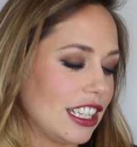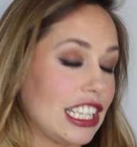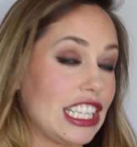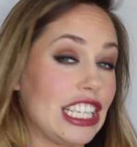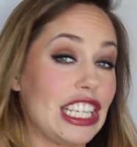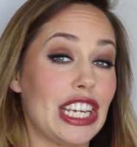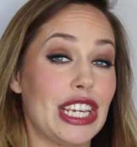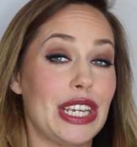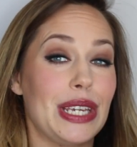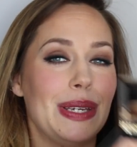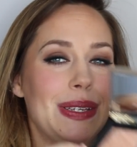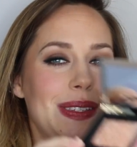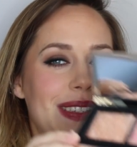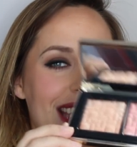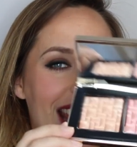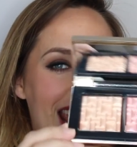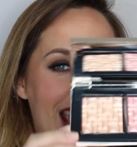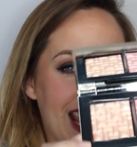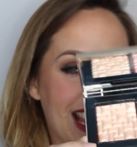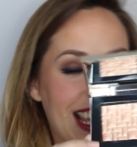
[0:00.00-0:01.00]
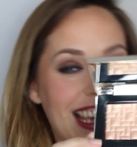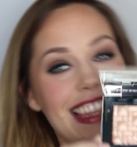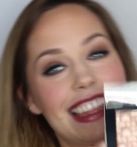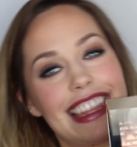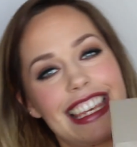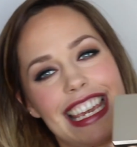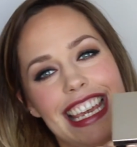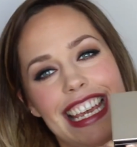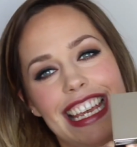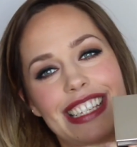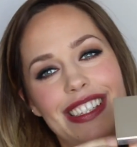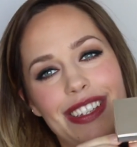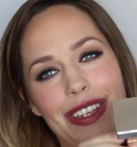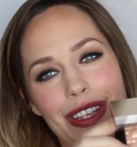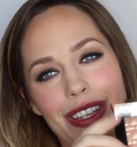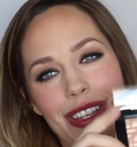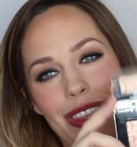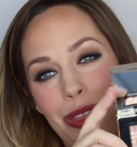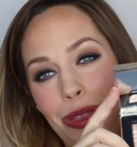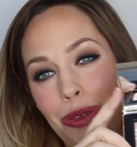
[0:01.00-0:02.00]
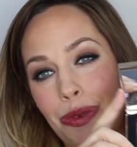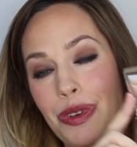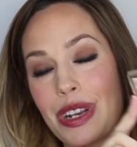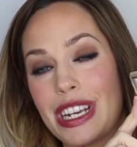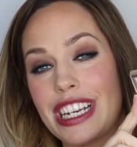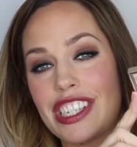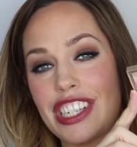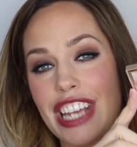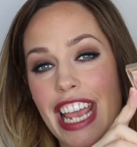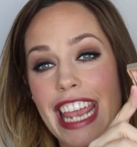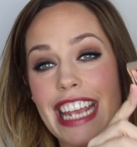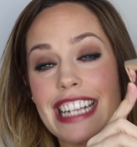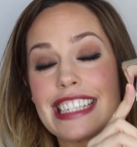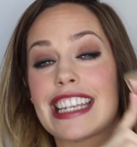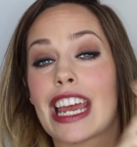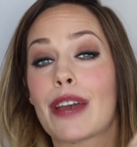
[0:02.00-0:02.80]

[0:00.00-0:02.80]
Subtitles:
using these 3 shades.